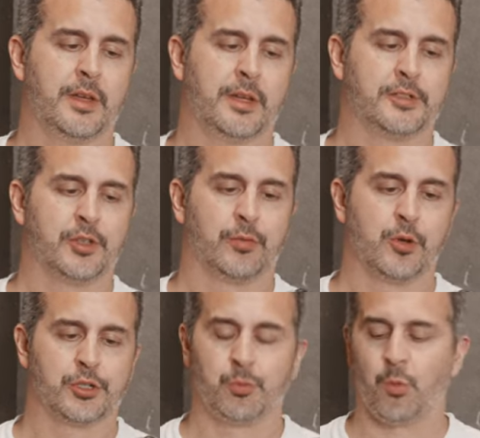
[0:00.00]
It's their
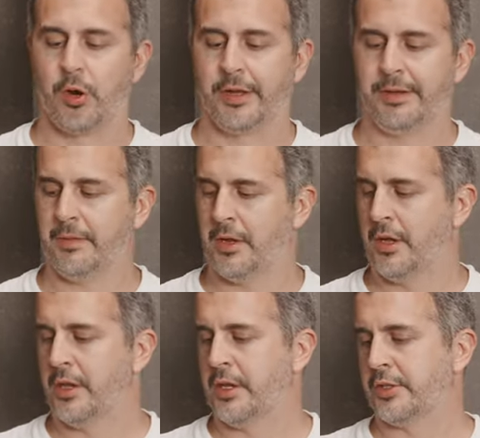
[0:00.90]
version 1.
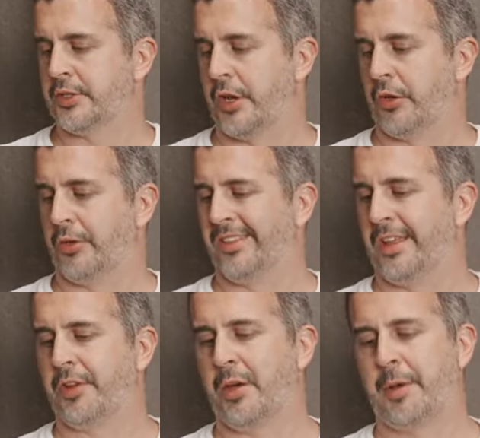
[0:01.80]
So
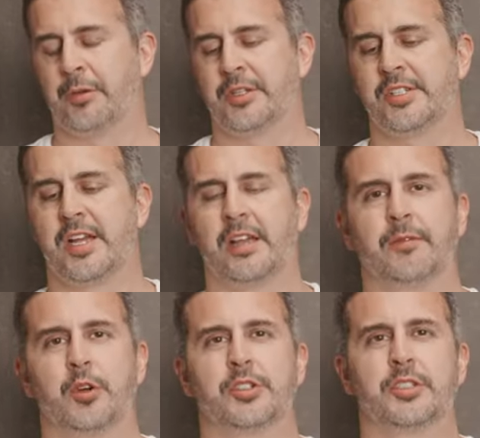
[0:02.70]
they've come out with a second
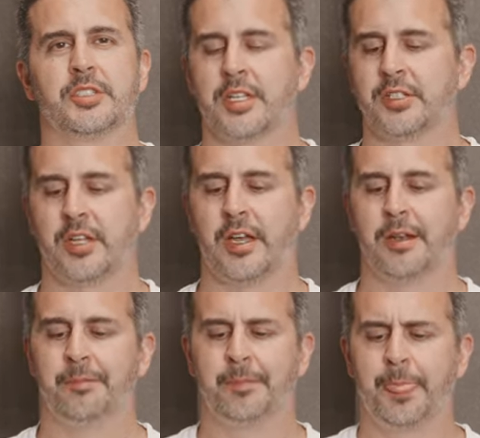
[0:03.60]
version since
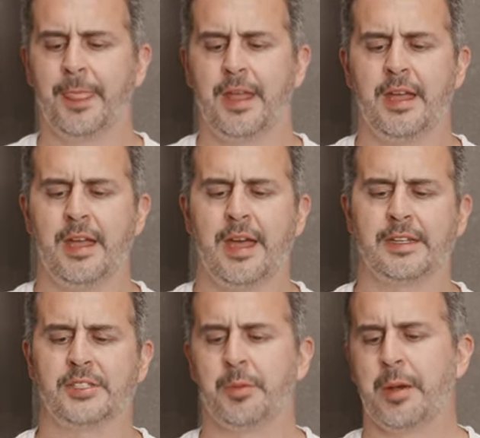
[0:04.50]
then.
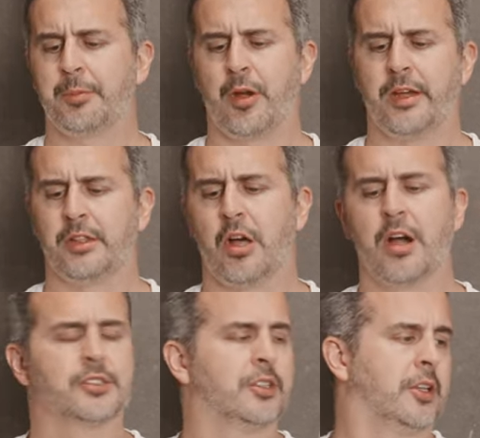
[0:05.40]
Has some upgraded
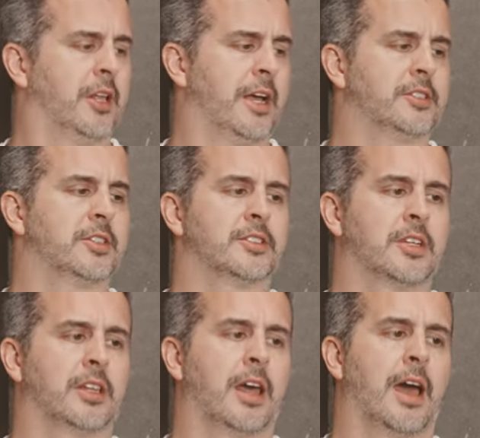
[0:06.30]
locks on the legs, things
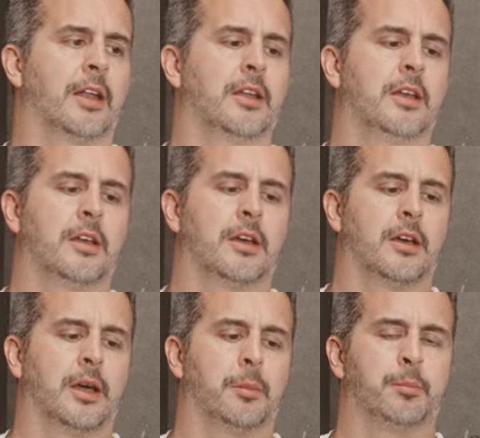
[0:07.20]
like that.
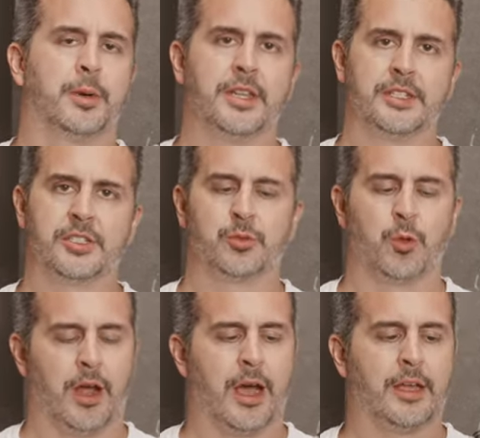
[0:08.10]
But this is
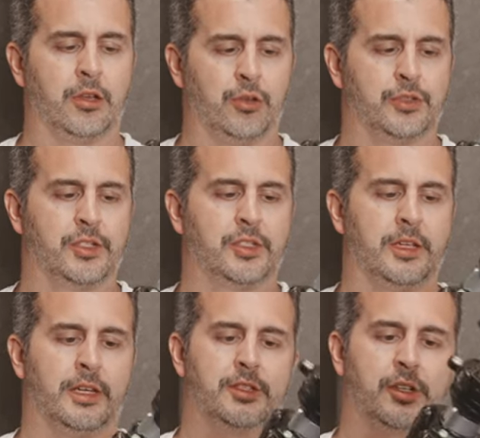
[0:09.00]
what I use.
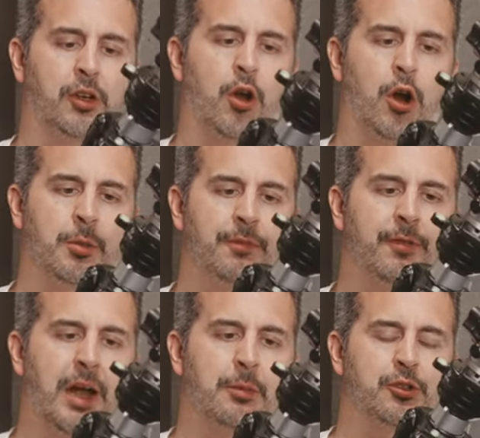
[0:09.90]
It's a carbon
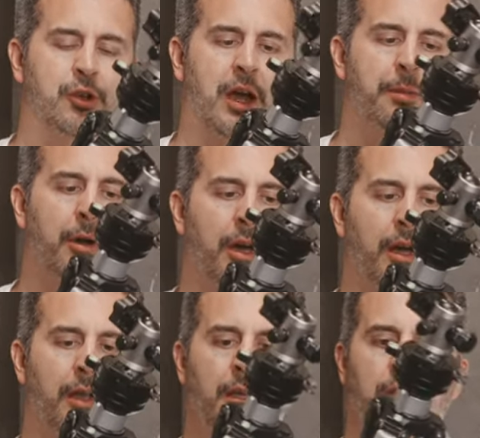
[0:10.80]
fiber tripod.